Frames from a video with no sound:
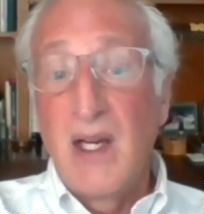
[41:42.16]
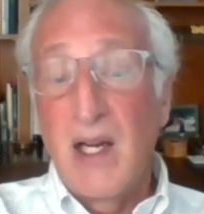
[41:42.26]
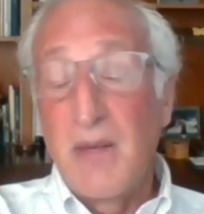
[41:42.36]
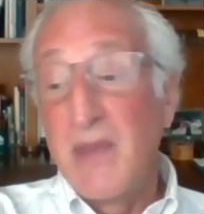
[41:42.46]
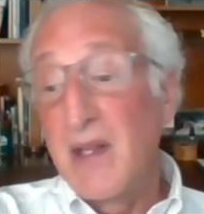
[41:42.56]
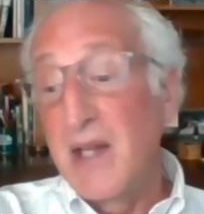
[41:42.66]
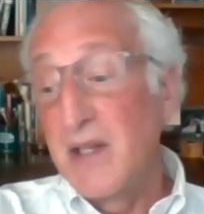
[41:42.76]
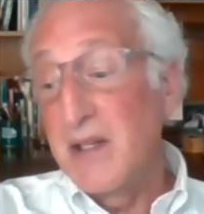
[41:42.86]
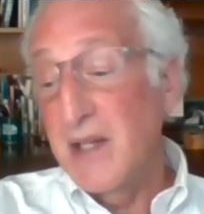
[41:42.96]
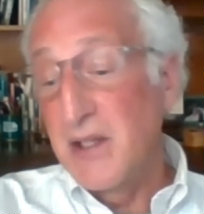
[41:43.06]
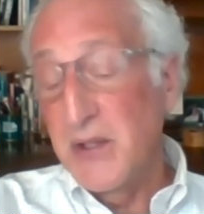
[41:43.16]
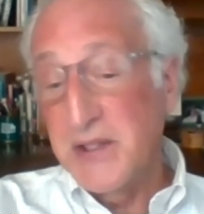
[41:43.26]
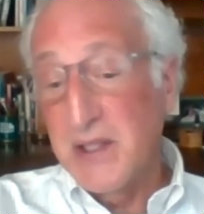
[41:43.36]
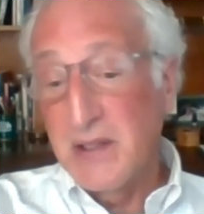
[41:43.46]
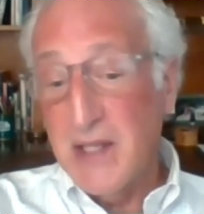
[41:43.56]
I know
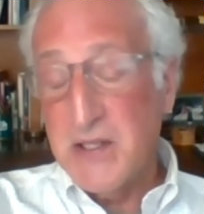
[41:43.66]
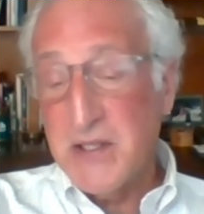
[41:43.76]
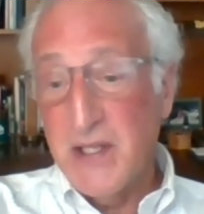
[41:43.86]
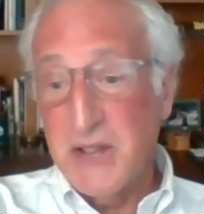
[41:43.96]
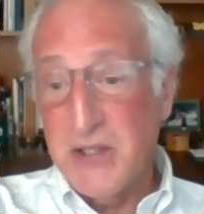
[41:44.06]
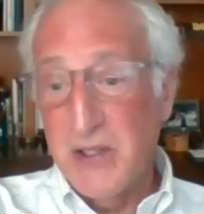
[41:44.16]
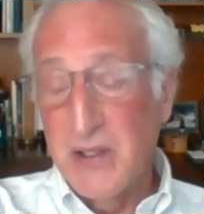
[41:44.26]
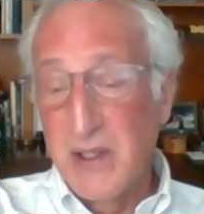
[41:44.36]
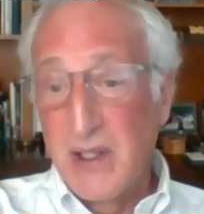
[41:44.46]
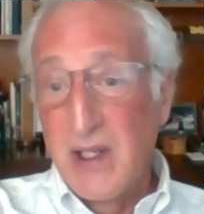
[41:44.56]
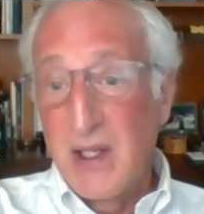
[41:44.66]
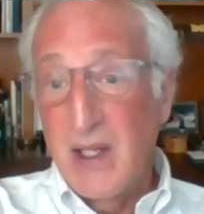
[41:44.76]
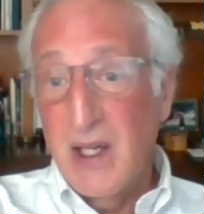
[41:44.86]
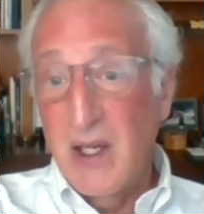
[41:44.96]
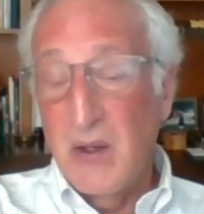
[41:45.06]
that the legislature,
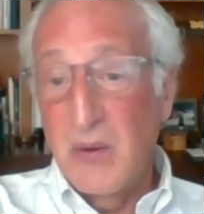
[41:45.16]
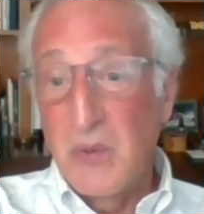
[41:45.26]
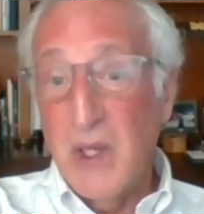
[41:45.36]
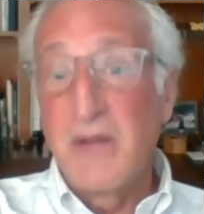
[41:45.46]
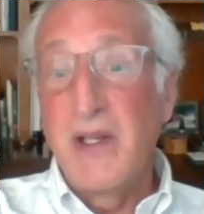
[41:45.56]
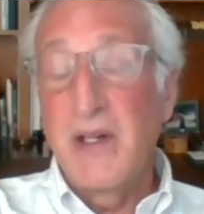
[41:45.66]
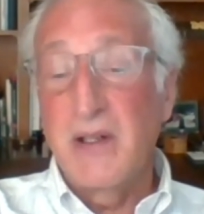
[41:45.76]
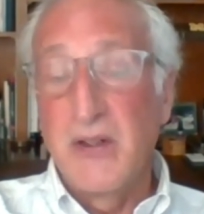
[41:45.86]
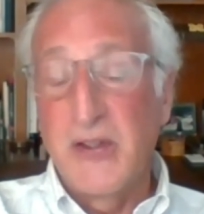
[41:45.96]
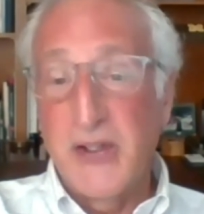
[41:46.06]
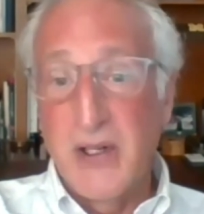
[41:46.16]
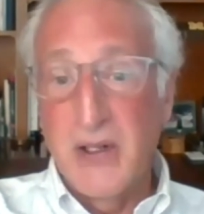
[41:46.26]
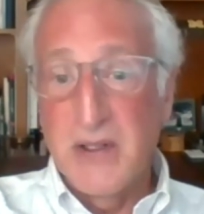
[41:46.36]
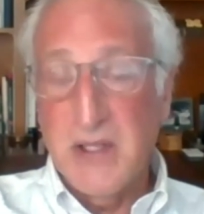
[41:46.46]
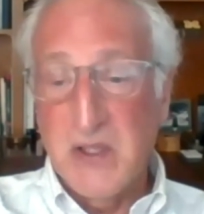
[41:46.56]
one of their
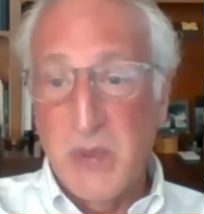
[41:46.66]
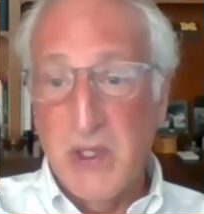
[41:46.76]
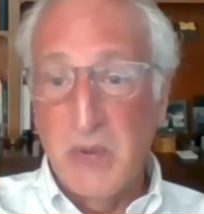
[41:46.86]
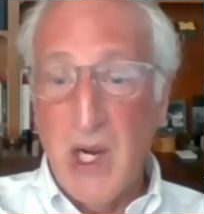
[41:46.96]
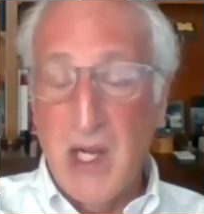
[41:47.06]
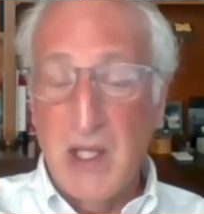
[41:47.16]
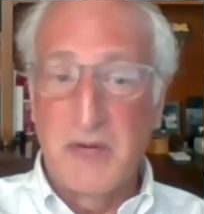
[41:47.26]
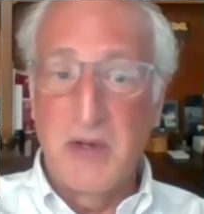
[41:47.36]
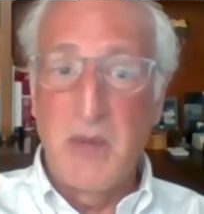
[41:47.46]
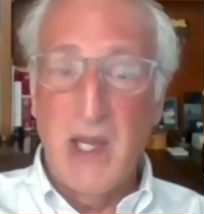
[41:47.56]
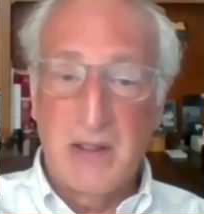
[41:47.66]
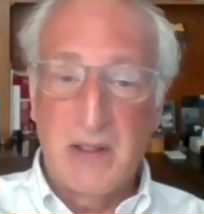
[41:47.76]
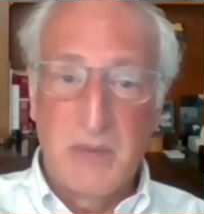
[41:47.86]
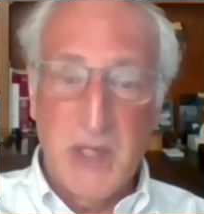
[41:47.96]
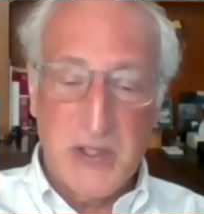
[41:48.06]
concerns has been, well, if we make
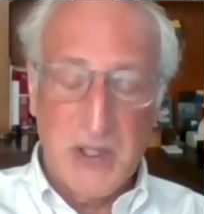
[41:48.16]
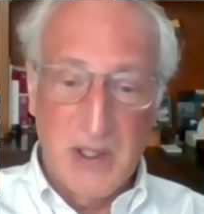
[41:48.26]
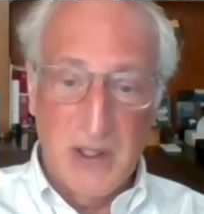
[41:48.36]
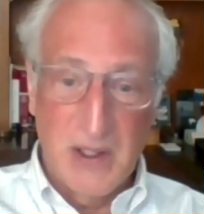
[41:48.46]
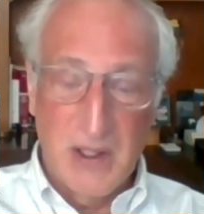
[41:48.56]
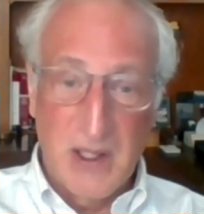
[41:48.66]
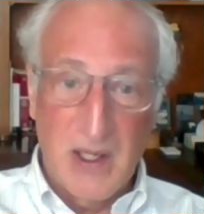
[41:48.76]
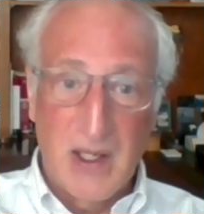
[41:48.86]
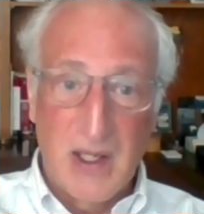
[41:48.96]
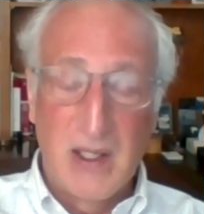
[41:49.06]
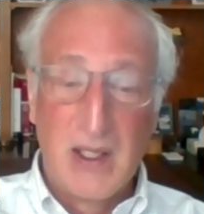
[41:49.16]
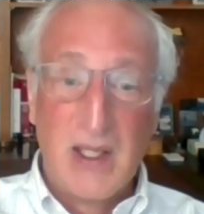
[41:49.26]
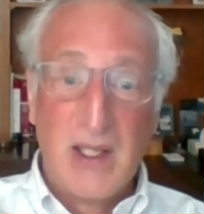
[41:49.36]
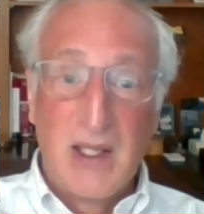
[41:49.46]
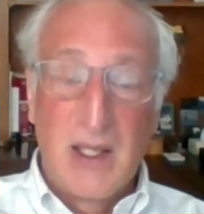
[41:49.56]
Michigan
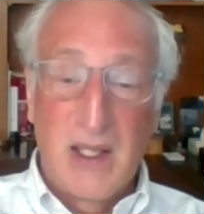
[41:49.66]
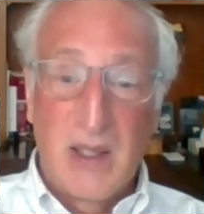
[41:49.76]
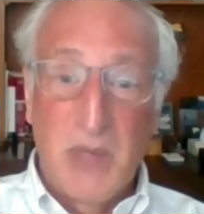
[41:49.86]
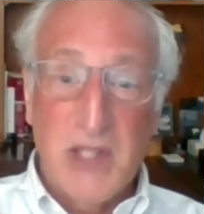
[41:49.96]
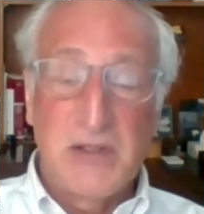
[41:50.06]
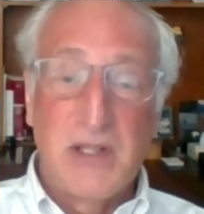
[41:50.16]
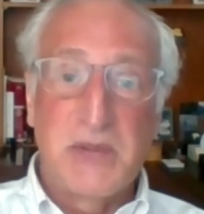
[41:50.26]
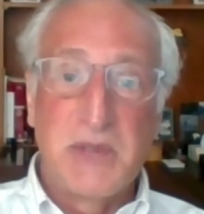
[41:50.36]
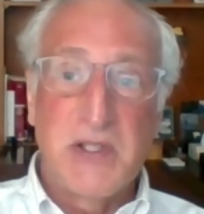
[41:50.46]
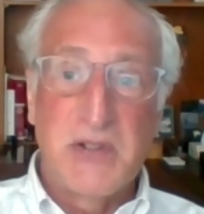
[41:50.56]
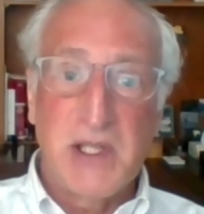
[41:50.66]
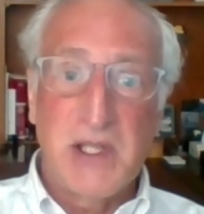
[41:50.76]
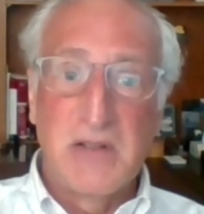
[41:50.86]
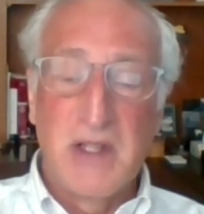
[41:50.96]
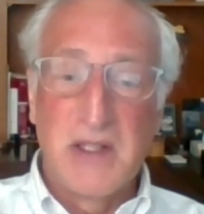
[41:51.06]
much less
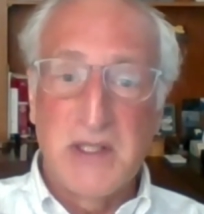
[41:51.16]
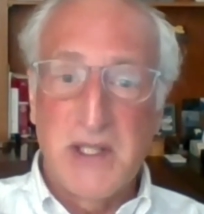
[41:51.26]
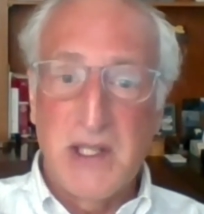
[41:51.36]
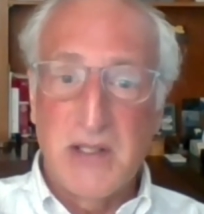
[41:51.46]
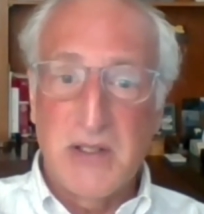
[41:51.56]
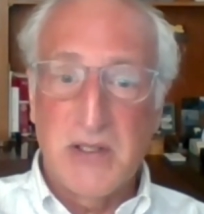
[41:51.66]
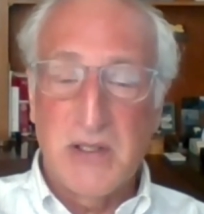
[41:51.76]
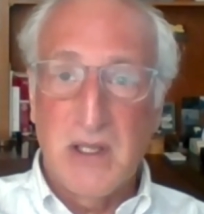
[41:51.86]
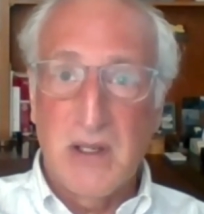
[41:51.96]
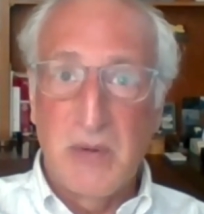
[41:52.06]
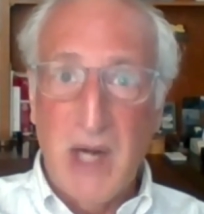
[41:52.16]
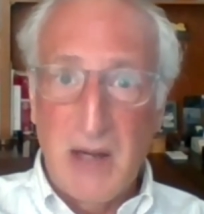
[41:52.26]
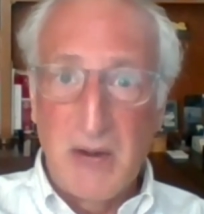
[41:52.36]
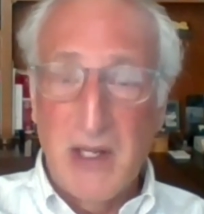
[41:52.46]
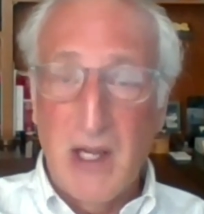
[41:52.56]
restrictive than the states
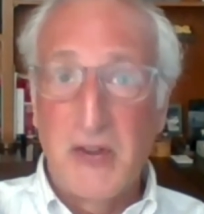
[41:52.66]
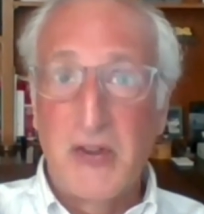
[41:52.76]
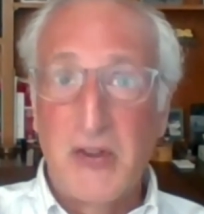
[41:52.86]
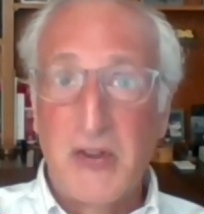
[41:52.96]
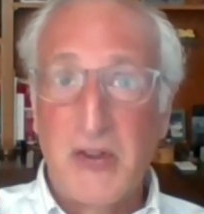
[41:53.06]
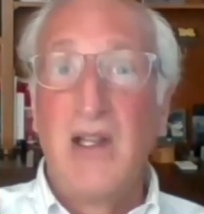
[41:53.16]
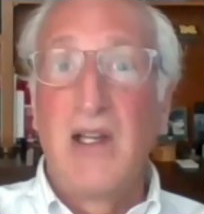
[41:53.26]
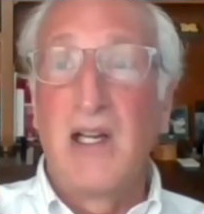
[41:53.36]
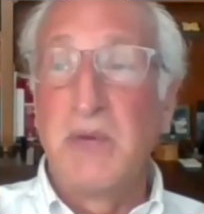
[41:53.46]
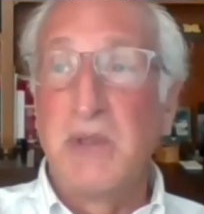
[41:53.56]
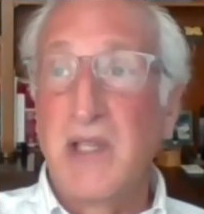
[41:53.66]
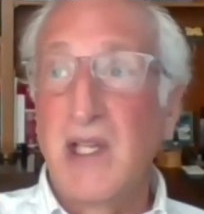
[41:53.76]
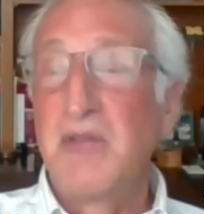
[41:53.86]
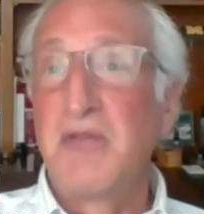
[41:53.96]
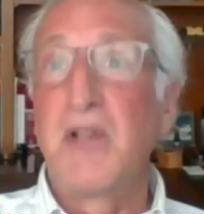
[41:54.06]
around us, we'll get
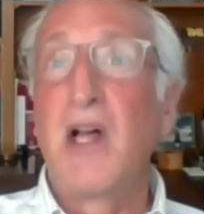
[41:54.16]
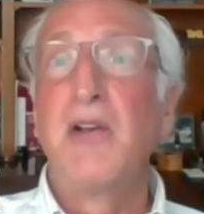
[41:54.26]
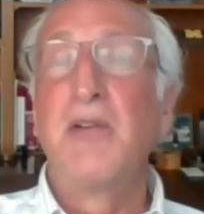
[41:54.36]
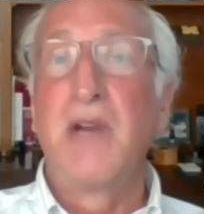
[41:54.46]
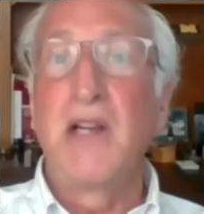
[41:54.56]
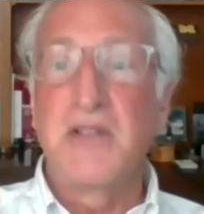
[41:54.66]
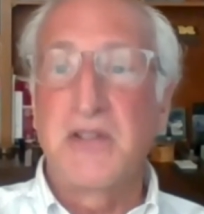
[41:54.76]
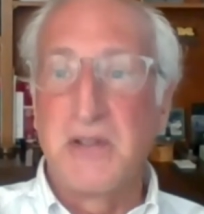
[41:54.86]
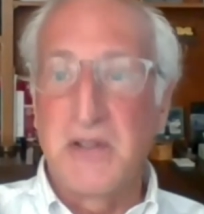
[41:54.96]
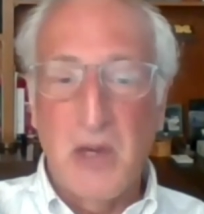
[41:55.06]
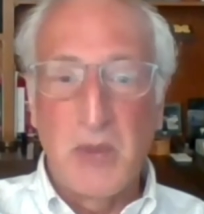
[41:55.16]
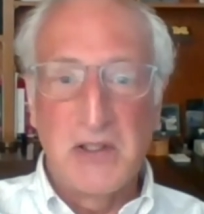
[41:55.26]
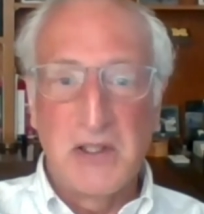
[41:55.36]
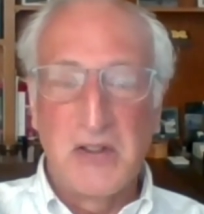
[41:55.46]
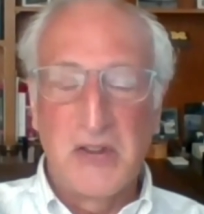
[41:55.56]
a flood of registrants coming
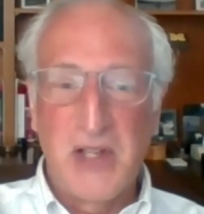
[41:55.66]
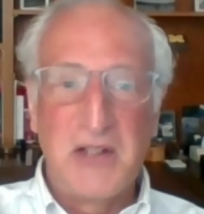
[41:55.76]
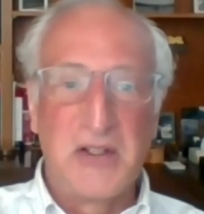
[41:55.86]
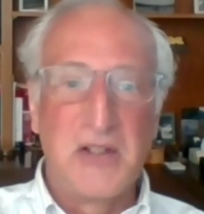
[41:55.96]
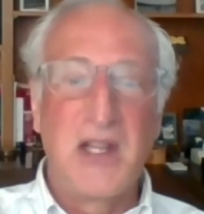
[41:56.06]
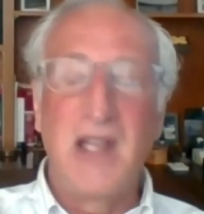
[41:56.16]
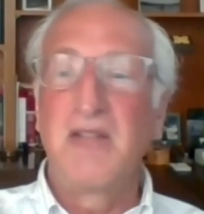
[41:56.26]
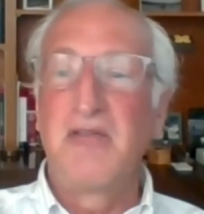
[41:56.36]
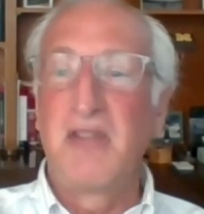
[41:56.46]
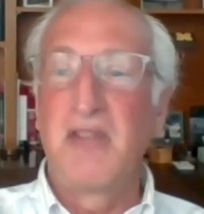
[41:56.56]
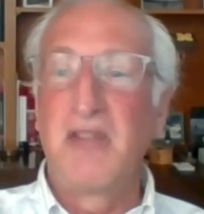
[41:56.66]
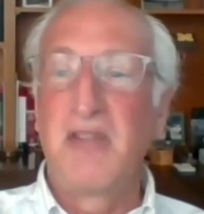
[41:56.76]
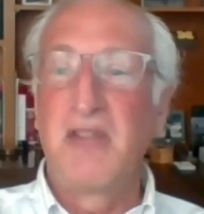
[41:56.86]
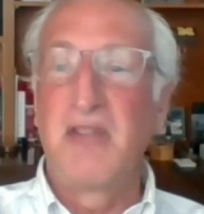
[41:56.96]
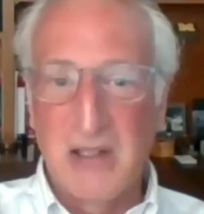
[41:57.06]
into the state to take
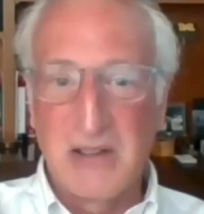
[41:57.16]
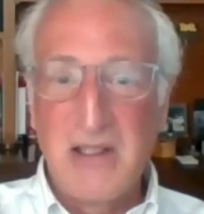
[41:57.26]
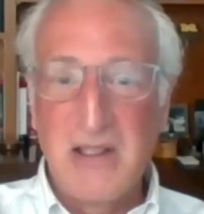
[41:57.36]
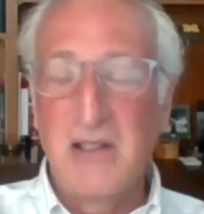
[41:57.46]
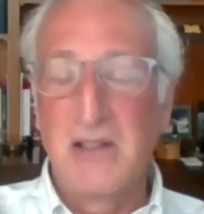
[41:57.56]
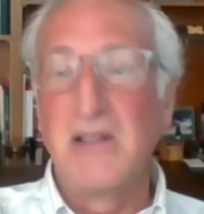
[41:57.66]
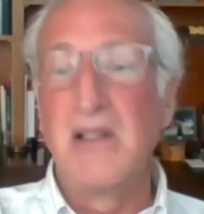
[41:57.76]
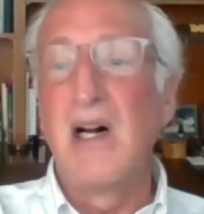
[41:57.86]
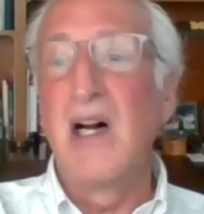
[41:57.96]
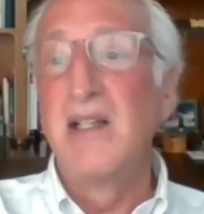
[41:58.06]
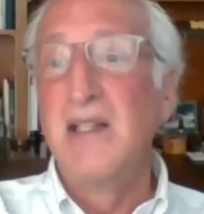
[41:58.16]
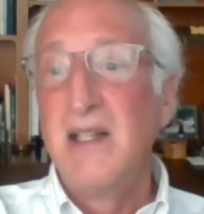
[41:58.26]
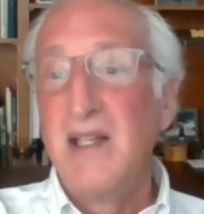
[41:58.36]
advantage of our lenient law.